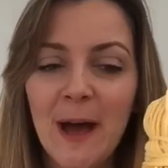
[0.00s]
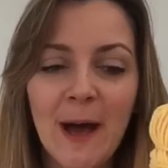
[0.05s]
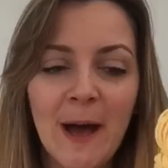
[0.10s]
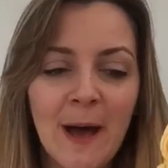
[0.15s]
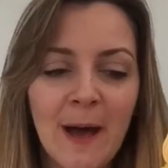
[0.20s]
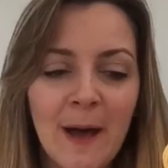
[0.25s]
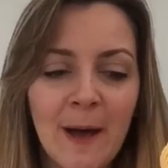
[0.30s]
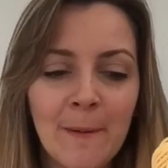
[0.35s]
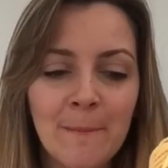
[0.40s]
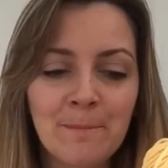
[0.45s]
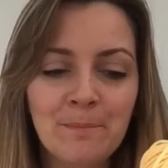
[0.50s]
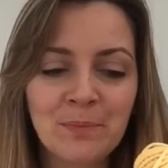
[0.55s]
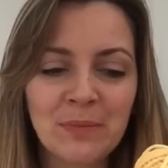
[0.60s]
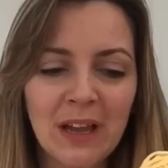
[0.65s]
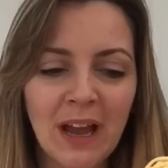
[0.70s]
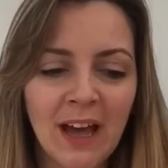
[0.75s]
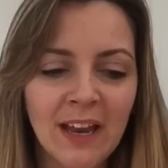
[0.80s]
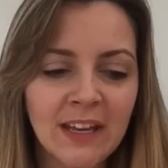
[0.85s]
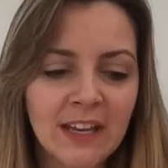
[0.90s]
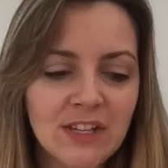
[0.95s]
Um,
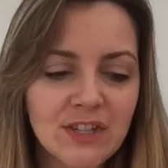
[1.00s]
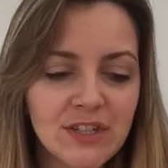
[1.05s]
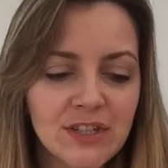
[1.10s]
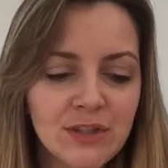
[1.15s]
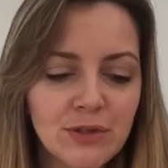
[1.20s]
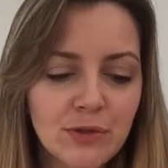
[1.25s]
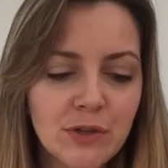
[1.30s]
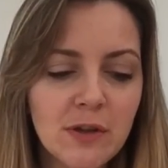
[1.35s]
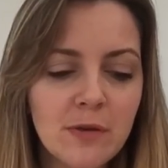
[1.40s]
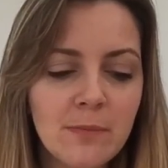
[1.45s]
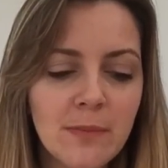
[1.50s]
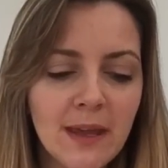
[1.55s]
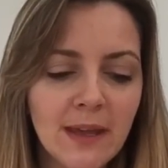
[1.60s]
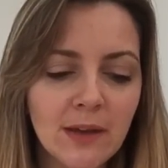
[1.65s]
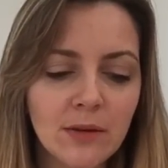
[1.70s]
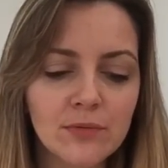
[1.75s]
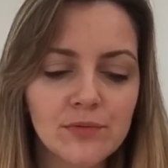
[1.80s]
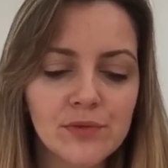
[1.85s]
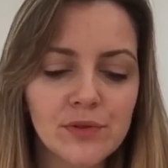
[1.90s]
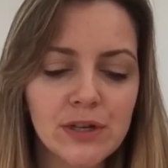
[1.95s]
and I just thought it would
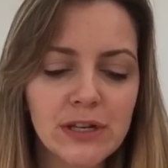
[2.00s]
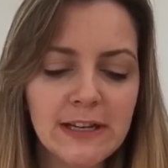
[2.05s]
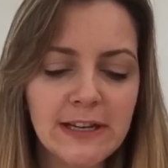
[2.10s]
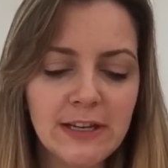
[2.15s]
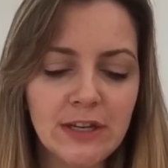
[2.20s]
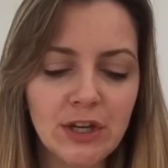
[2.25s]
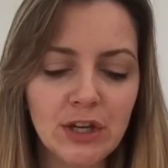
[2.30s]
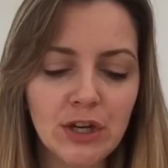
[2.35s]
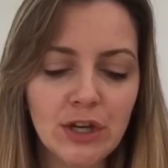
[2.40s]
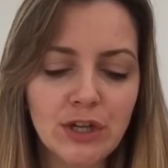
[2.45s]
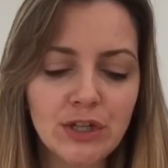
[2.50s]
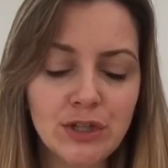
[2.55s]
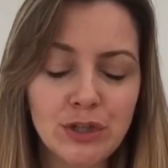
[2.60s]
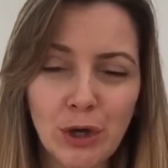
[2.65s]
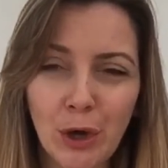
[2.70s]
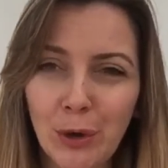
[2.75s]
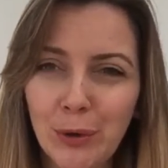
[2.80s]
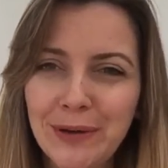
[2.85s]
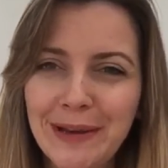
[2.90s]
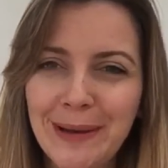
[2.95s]
make a really good
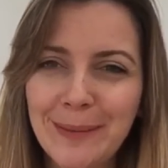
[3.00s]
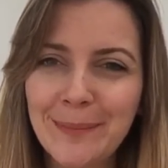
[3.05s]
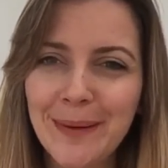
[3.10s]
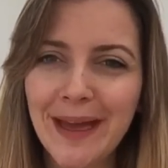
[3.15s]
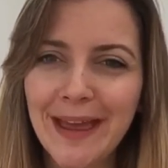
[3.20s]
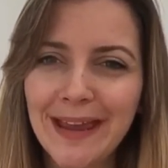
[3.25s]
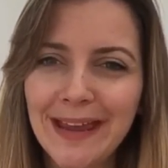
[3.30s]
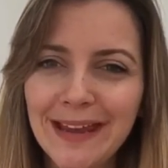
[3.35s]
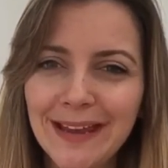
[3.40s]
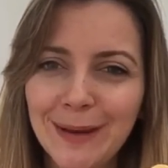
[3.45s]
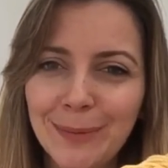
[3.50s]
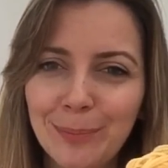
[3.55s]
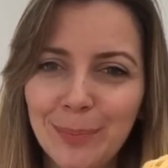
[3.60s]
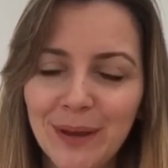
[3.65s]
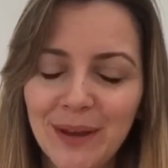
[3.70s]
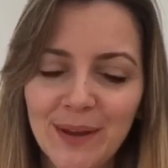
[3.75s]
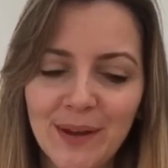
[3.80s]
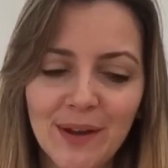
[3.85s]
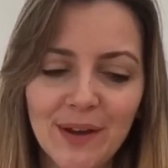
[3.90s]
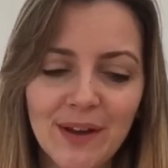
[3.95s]
toddler make
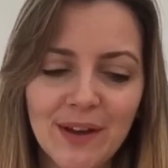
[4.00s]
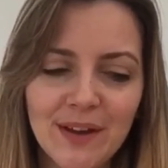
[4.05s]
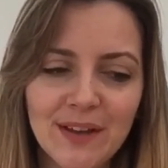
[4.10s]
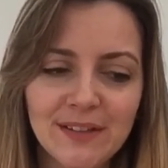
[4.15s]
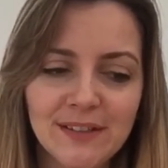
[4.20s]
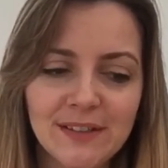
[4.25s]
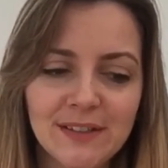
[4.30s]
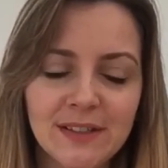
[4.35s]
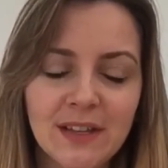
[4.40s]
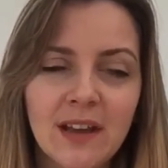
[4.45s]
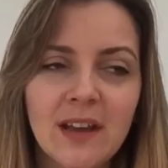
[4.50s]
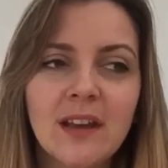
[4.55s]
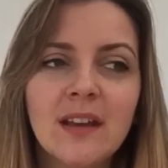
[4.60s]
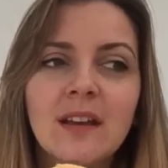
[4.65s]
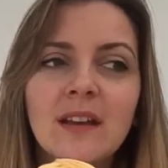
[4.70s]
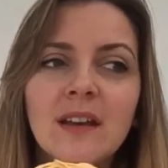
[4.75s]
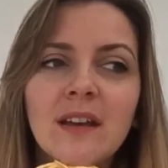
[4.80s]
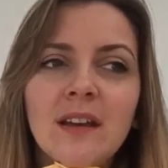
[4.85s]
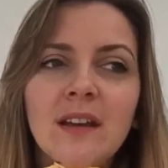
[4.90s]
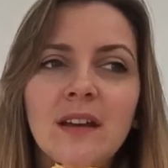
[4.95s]
because
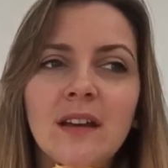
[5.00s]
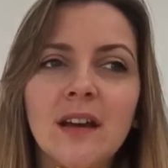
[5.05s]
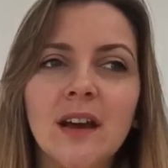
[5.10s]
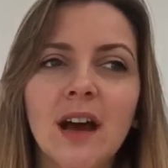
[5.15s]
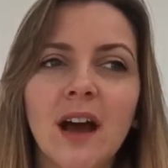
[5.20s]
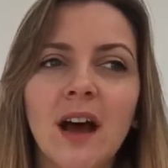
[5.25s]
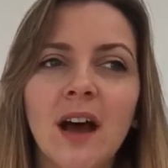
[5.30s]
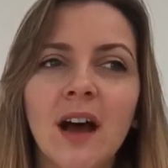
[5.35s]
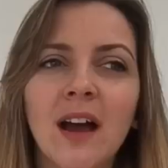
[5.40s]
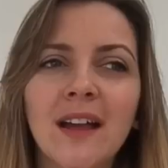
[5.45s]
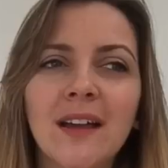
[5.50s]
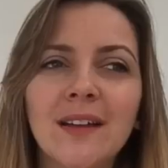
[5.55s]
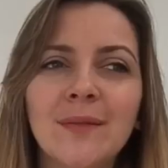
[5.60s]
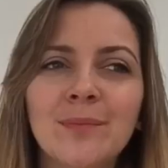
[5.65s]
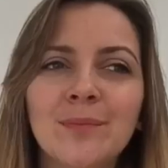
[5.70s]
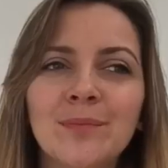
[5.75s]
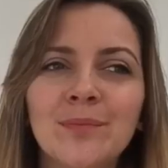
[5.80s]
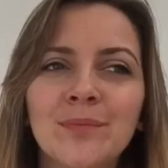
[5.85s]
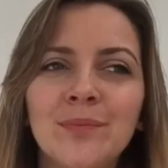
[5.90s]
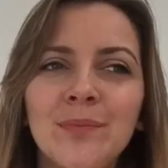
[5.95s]
I
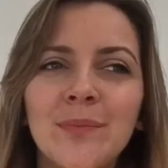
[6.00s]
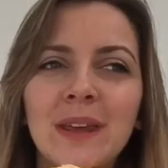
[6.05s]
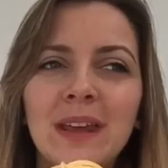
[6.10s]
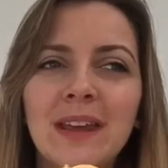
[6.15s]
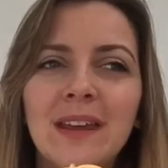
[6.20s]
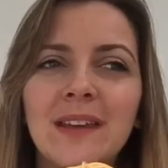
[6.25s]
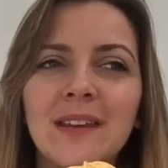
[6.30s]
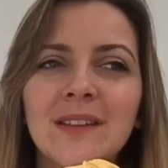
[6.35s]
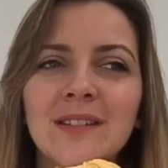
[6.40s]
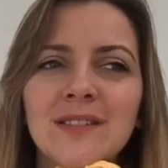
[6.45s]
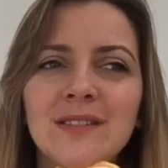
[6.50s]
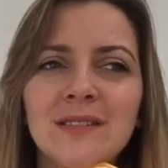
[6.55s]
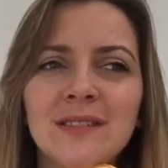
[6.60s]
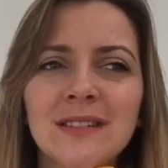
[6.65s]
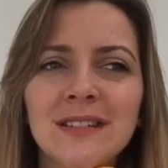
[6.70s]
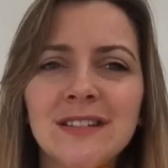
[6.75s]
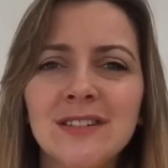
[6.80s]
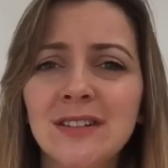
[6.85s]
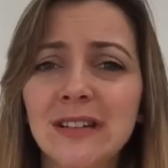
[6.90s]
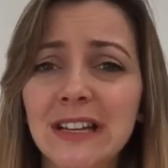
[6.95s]
mean,
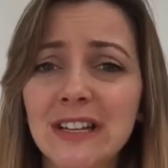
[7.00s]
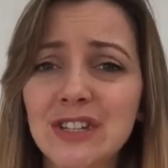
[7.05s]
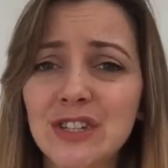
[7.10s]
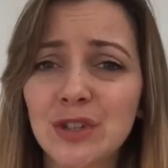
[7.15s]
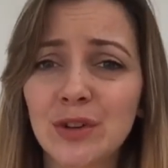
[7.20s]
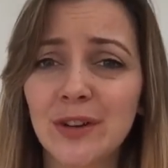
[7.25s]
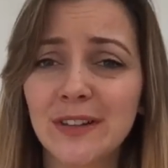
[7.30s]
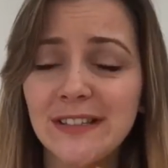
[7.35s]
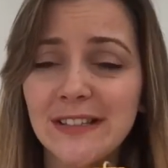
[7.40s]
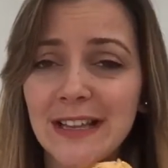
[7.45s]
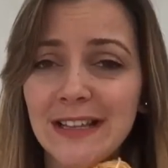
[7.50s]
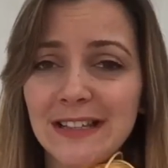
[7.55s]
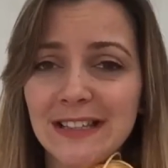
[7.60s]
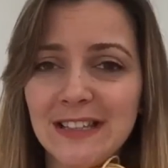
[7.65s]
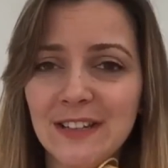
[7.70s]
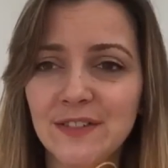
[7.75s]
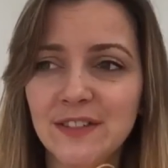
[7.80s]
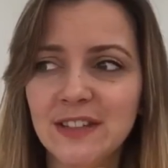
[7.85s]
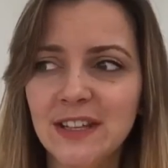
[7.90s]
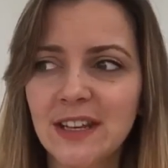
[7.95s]
she's not like she's got
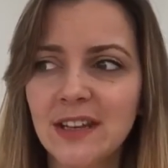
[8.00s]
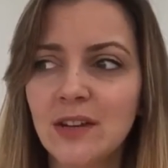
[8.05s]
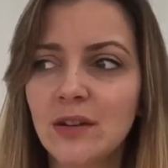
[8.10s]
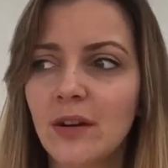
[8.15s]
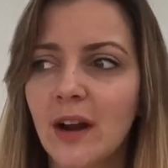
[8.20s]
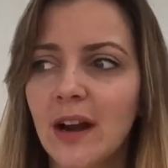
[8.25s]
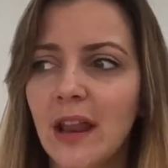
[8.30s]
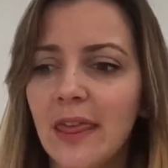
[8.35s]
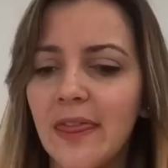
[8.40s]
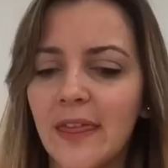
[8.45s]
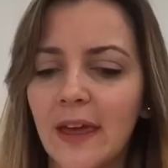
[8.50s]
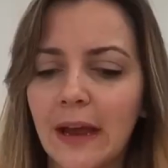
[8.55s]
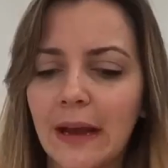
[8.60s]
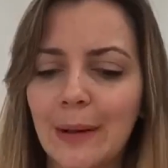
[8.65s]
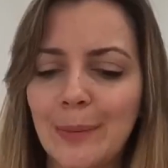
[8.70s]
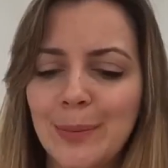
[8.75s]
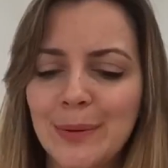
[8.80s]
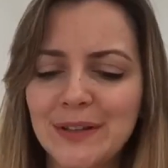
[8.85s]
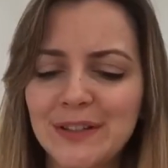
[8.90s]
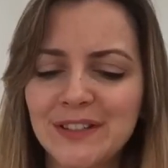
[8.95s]
sensitive skin or
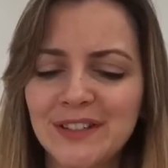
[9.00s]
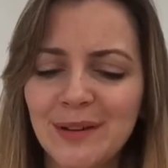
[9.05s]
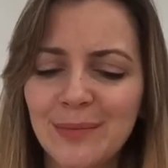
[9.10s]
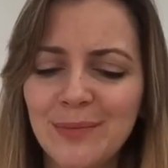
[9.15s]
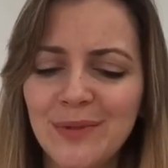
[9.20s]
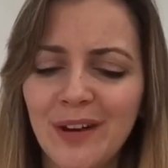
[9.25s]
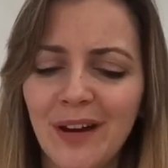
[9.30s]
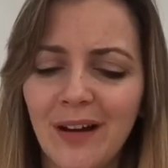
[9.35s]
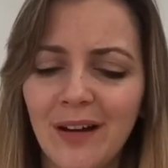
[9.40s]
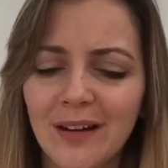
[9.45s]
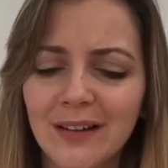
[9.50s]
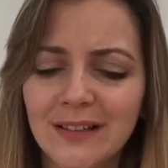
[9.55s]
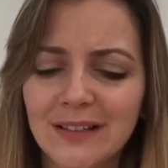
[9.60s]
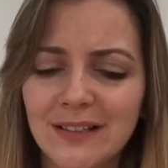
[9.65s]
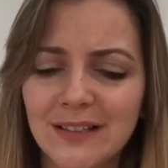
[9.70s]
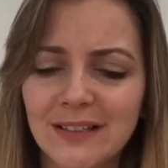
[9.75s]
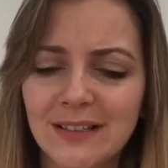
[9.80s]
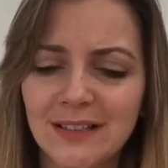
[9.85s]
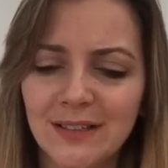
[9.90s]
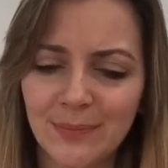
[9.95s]
anything, but some
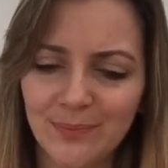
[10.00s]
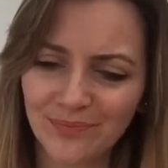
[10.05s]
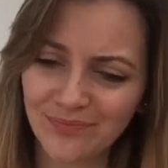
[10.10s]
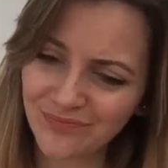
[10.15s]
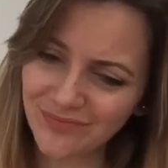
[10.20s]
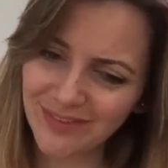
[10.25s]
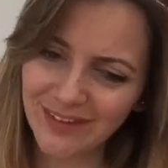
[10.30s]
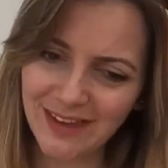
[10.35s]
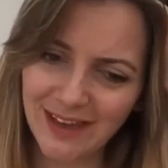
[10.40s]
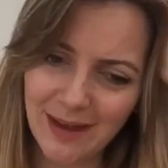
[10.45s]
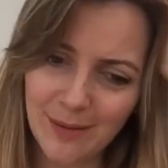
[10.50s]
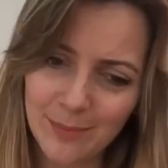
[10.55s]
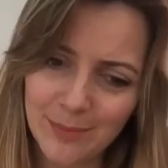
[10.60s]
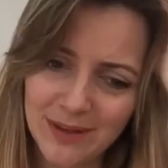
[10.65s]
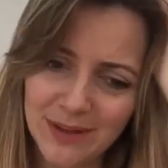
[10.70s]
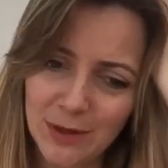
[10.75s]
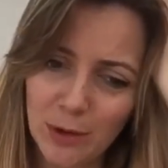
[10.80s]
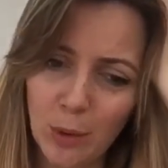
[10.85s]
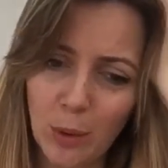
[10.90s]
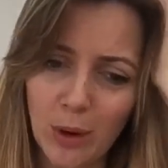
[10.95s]
yarns can
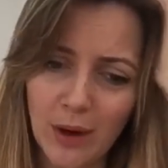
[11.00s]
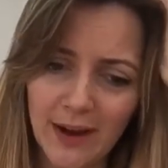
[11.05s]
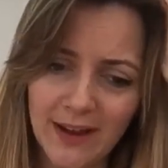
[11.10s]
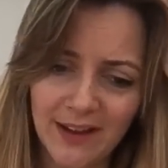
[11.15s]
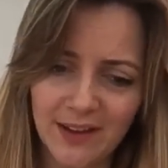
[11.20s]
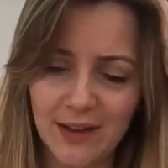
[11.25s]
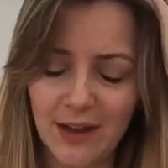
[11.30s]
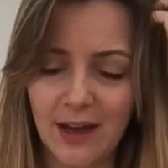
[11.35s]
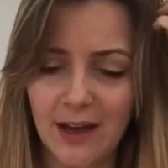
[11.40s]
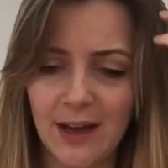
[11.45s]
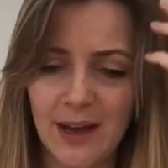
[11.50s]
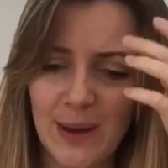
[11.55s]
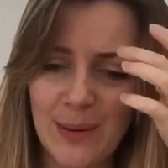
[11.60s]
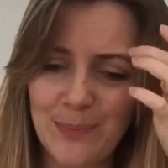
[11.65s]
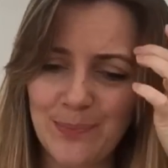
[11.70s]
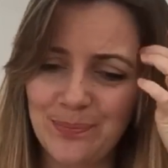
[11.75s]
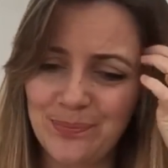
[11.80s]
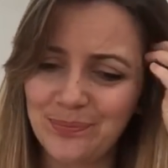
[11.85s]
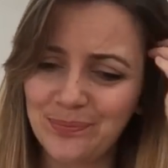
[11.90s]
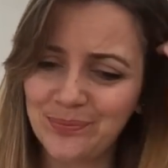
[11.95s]
be quite
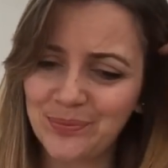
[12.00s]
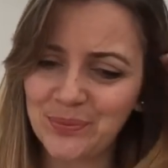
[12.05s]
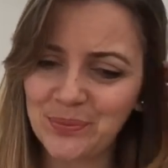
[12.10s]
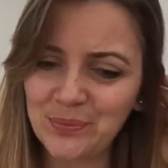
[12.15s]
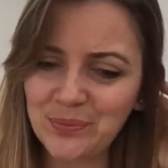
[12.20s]
um,